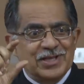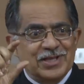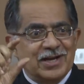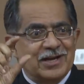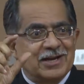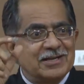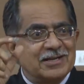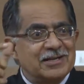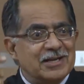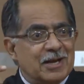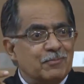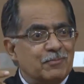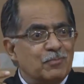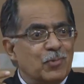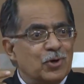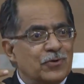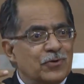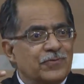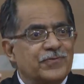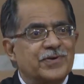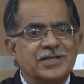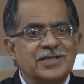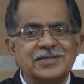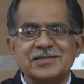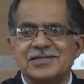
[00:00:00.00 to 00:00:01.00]
The number
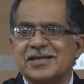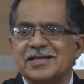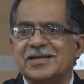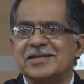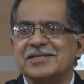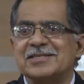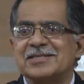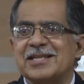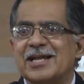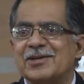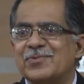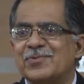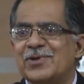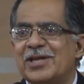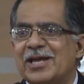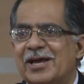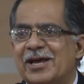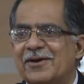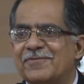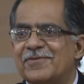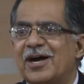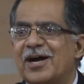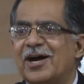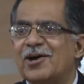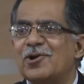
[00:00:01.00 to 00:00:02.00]
of consents that we
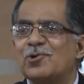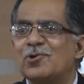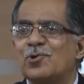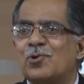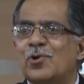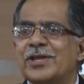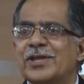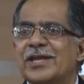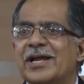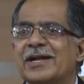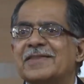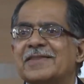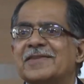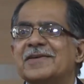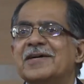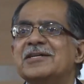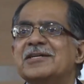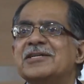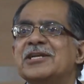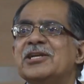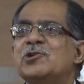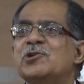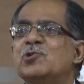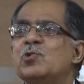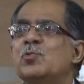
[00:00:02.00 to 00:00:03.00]
have are growing at
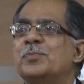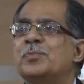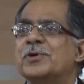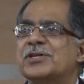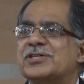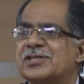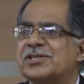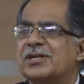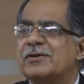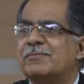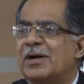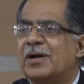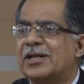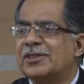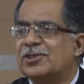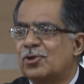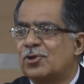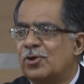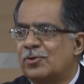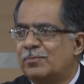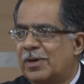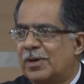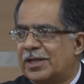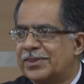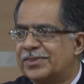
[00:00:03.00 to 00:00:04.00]
32% month
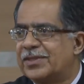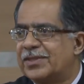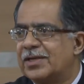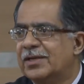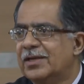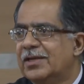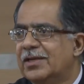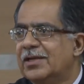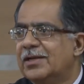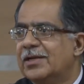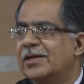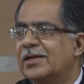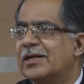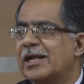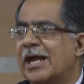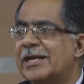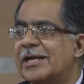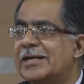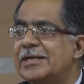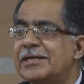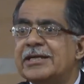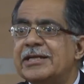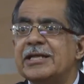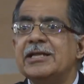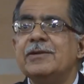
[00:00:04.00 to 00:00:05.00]
on month.
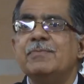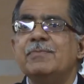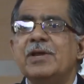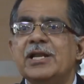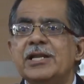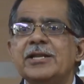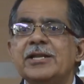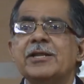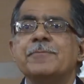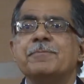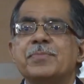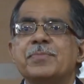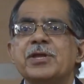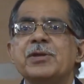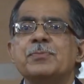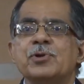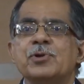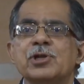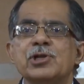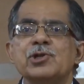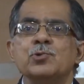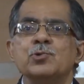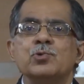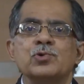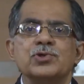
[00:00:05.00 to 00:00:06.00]
19 million
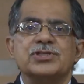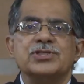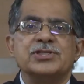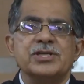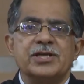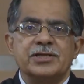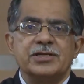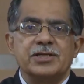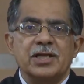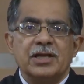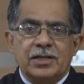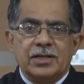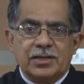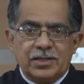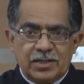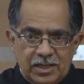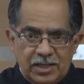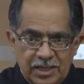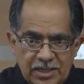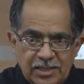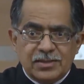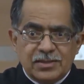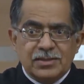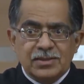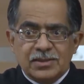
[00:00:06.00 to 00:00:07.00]
people used it
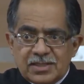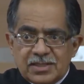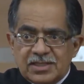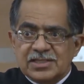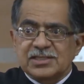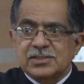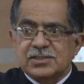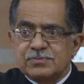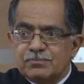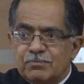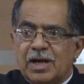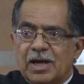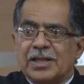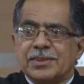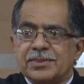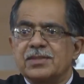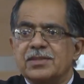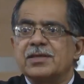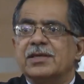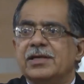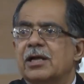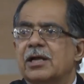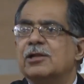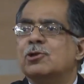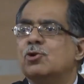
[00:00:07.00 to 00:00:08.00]
in this
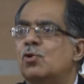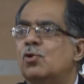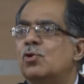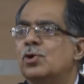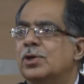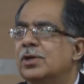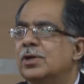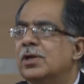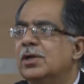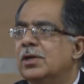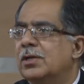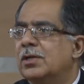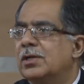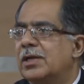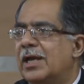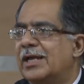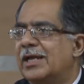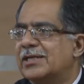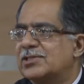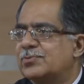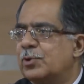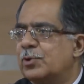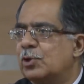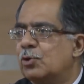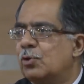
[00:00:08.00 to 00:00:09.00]
month alone
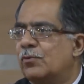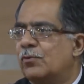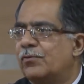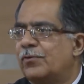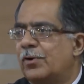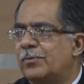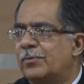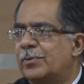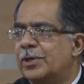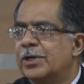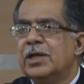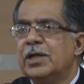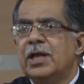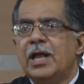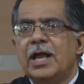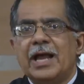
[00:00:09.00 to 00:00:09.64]
as we go forward.